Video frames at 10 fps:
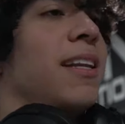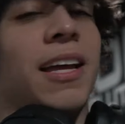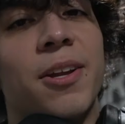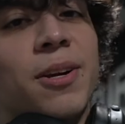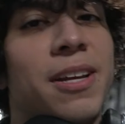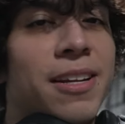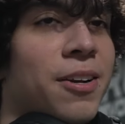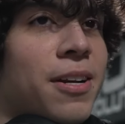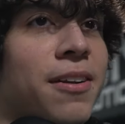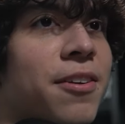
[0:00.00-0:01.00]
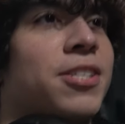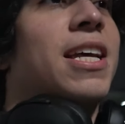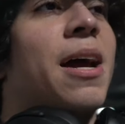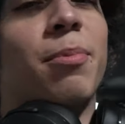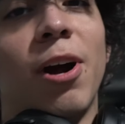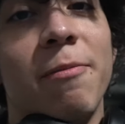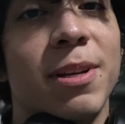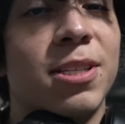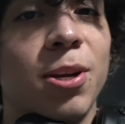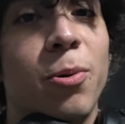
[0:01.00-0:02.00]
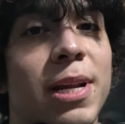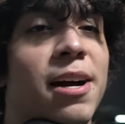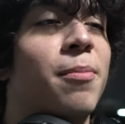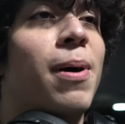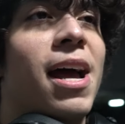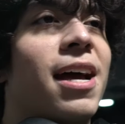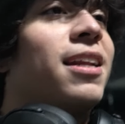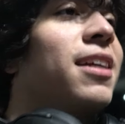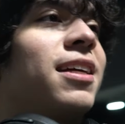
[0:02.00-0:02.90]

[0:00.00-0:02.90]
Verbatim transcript: Like, you don't even, you don't even understand, bro. I've been so down bad.